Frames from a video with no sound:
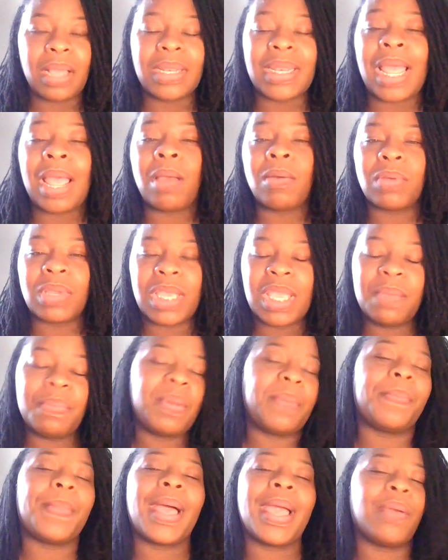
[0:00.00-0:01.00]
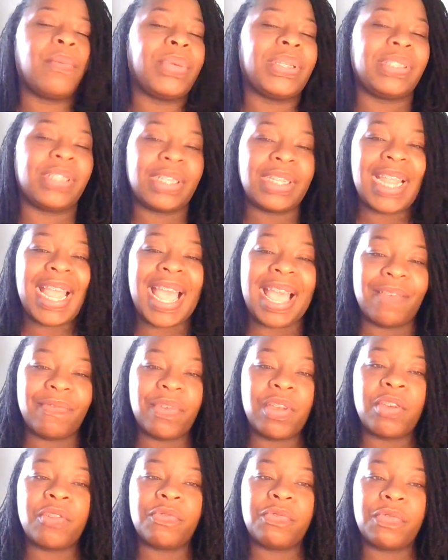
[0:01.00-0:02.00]
Now, keep in mind, we did have
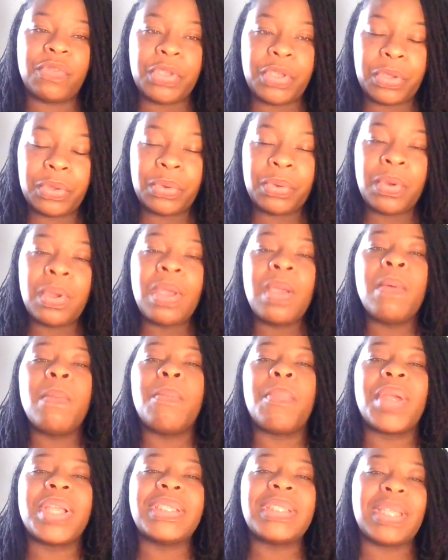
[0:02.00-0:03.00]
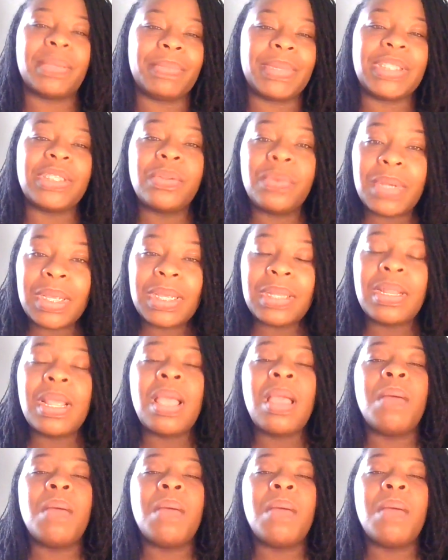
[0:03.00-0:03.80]
a few breaks in between,